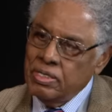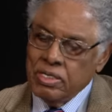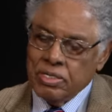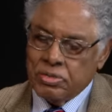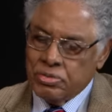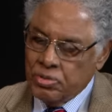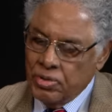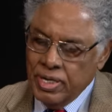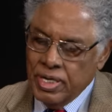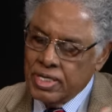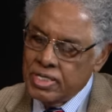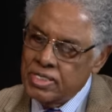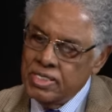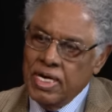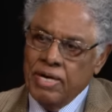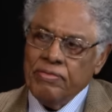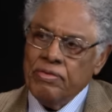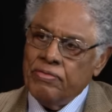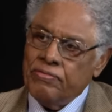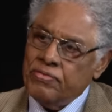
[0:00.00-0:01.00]
Detroit has
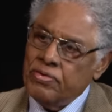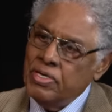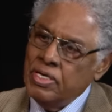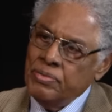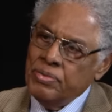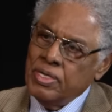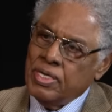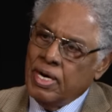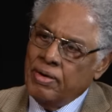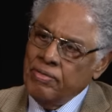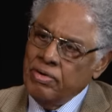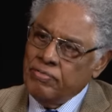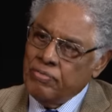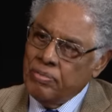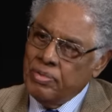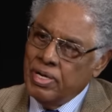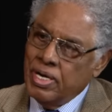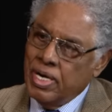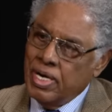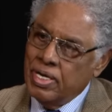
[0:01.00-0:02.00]
never fully recovered
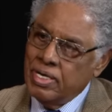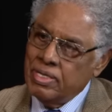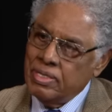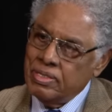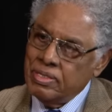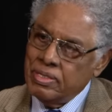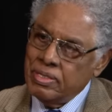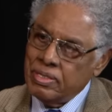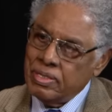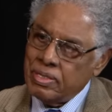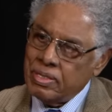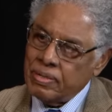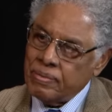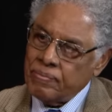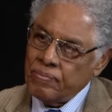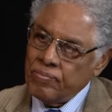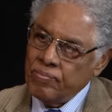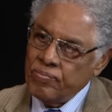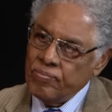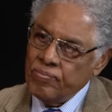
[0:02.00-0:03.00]
from that.
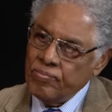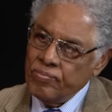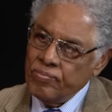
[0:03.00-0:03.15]
Mm.